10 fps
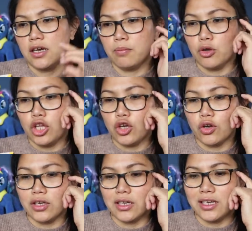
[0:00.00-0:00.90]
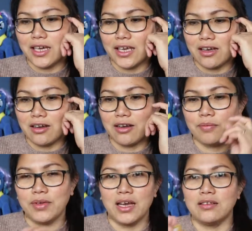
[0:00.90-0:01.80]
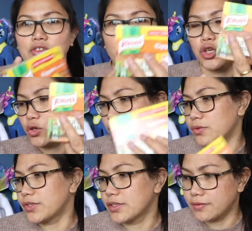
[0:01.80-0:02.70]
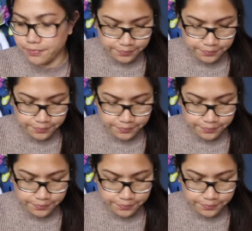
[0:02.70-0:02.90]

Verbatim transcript: bouillon, like yeah, nor cubes,